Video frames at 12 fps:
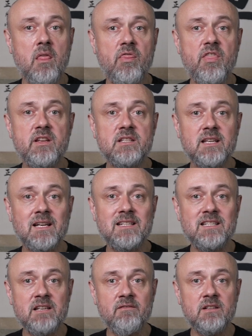This
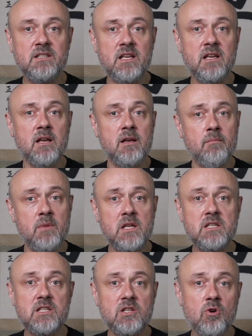activity
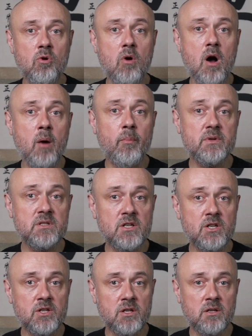meets no
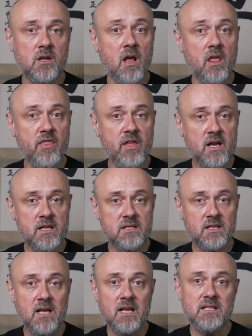opposition, thus
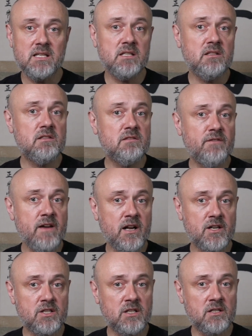
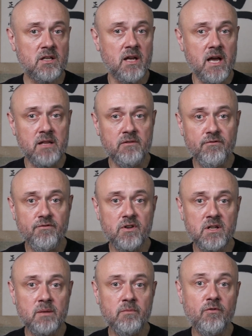satisfaction and
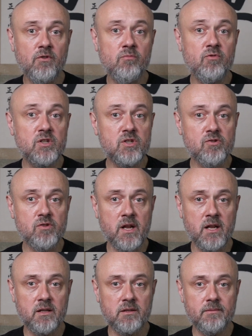freedom from
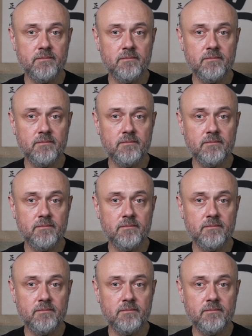restraint.